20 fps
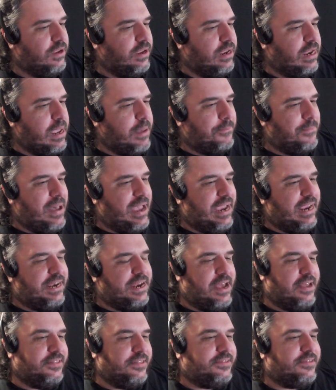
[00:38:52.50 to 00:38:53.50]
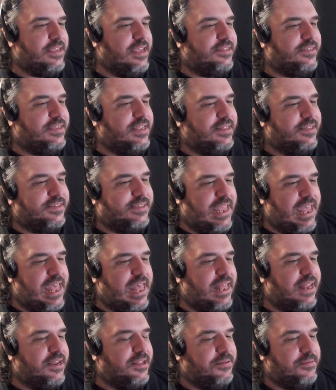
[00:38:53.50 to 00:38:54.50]
Get my nonsense
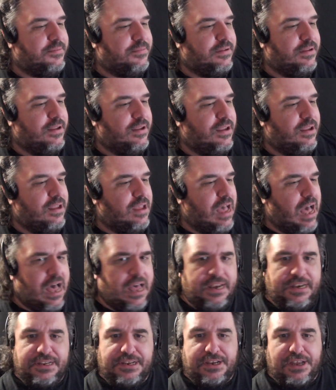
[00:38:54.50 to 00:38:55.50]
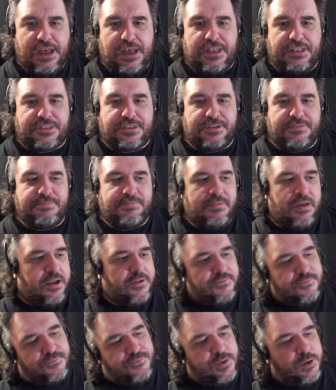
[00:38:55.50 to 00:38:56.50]
instead. Uncut,
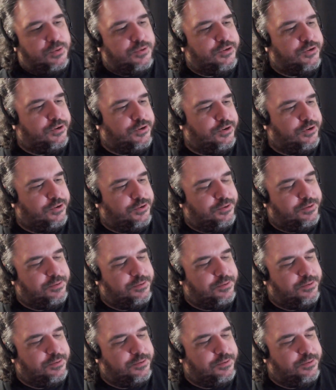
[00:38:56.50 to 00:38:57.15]
unfiltered.